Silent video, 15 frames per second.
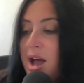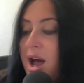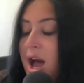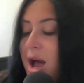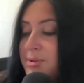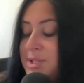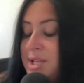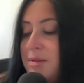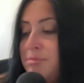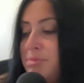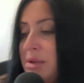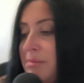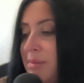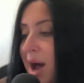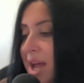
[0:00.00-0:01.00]
I would say
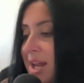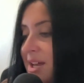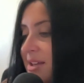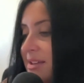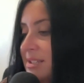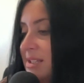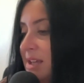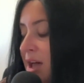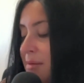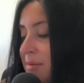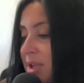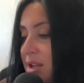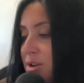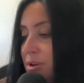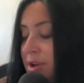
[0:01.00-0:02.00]
B minus. I
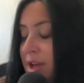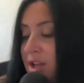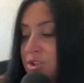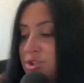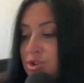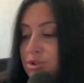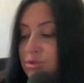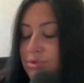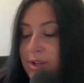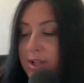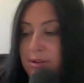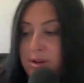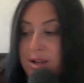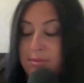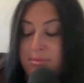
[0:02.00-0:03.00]
mean, you're getting two really
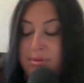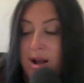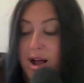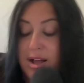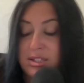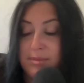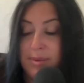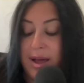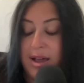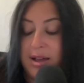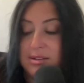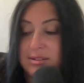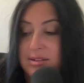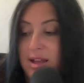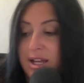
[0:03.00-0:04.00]
great
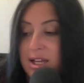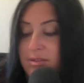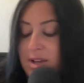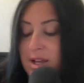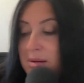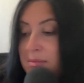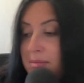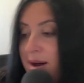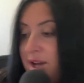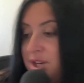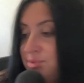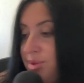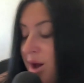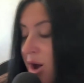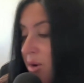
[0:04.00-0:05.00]
prospects, not giving up
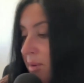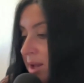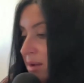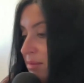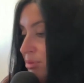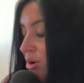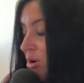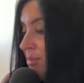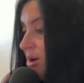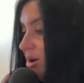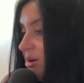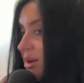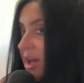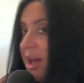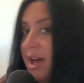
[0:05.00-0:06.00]
much with Holloway and
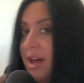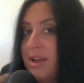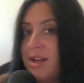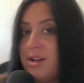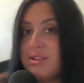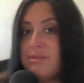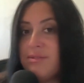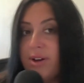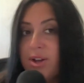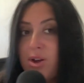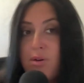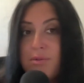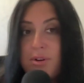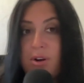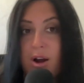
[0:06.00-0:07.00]
Broberg. And I just feel like
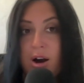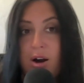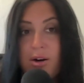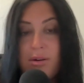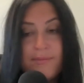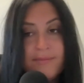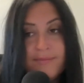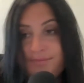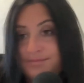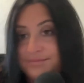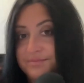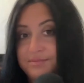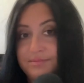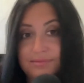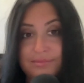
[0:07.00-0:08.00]
overall,
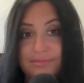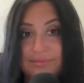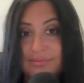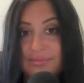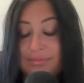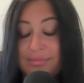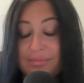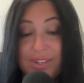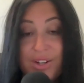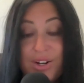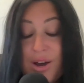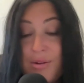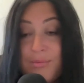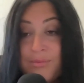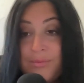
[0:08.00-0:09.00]
you
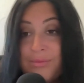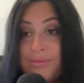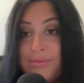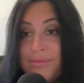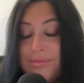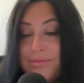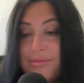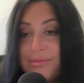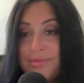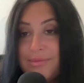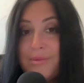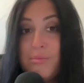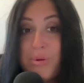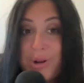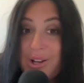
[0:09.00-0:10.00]
know,
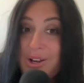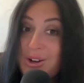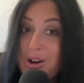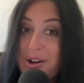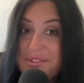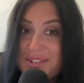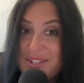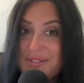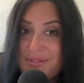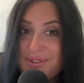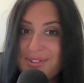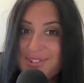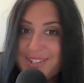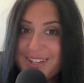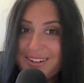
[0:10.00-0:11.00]
pretty good offseason for
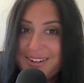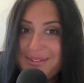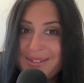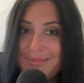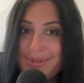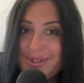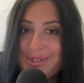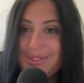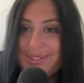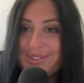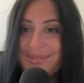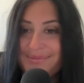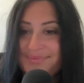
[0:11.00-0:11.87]
the St. Louis Blues.